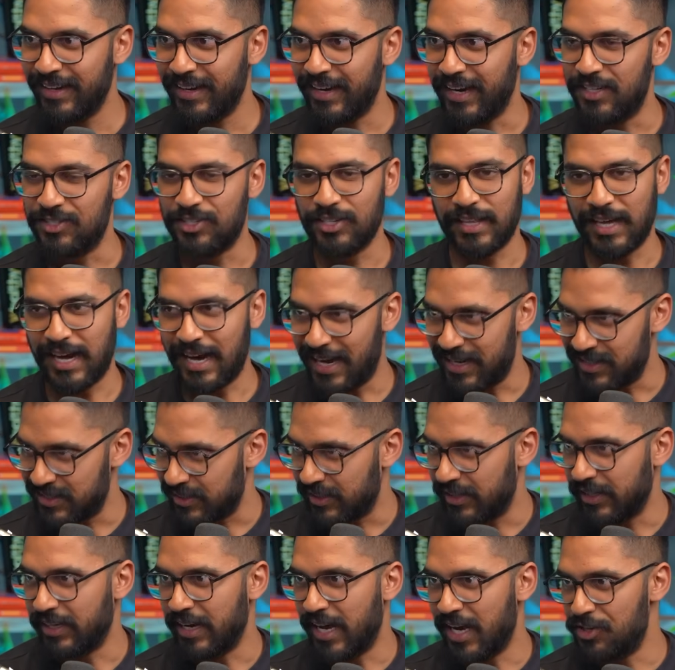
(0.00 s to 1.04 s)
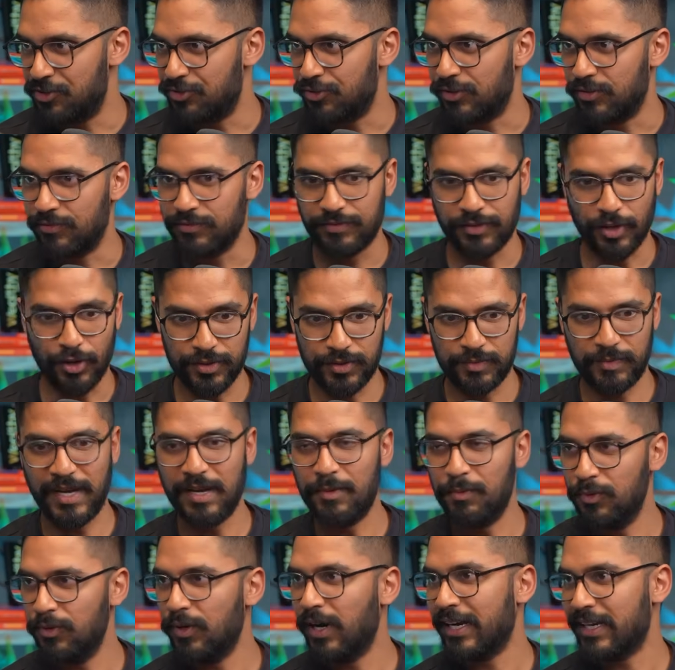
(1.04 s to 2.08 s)
And so the hustling nature of those
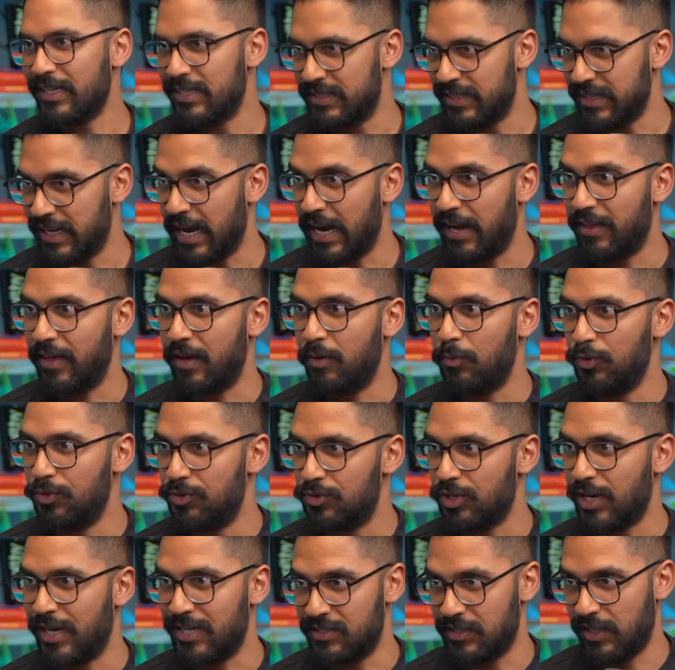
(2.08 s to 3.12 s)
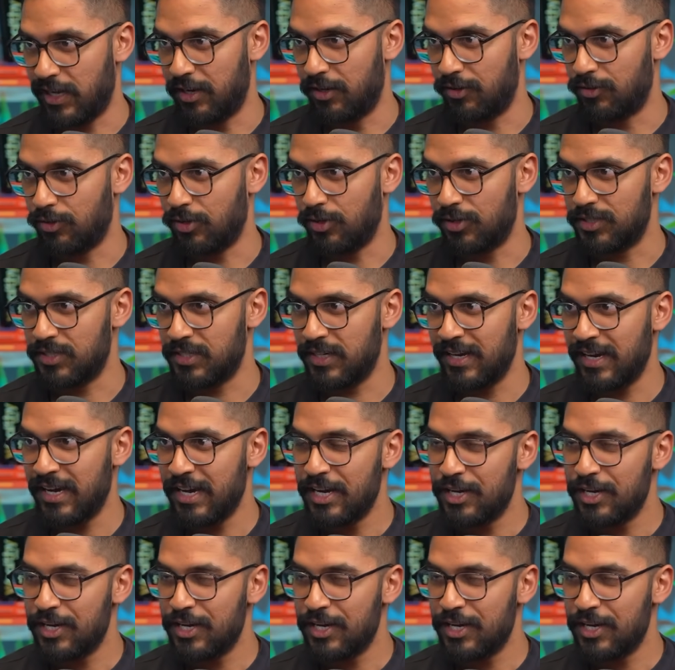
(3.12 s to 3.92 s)
people, I can see how they would translate across.